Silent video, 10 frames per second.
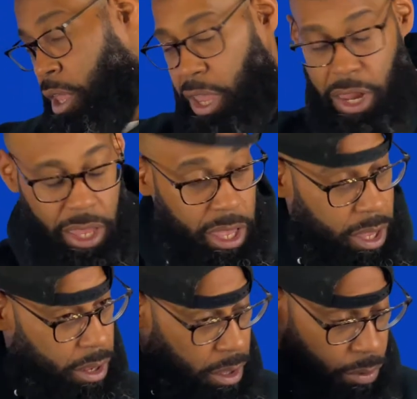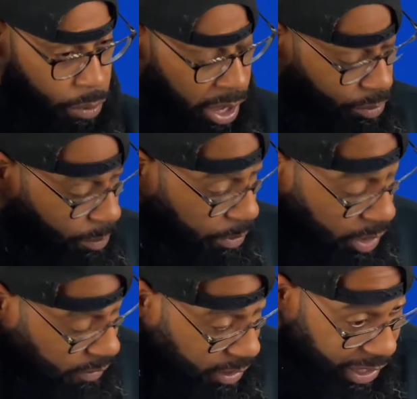And again, why do we
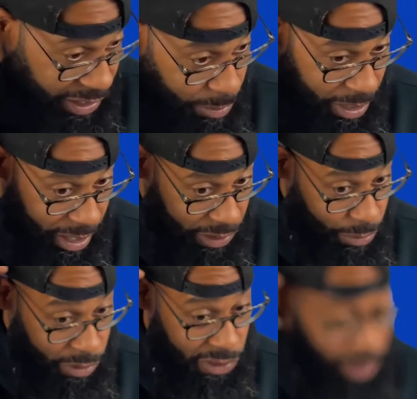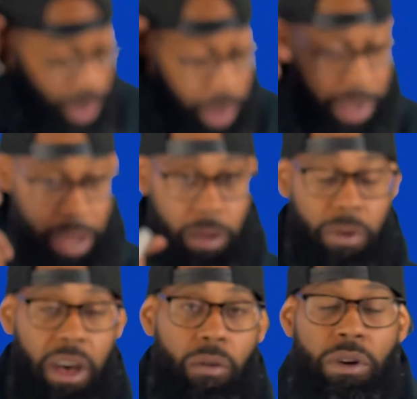pause, guys? Because we're talking
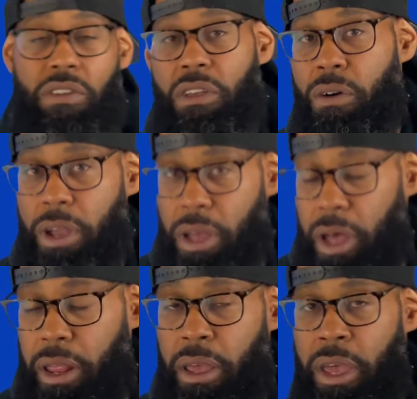about what's going on.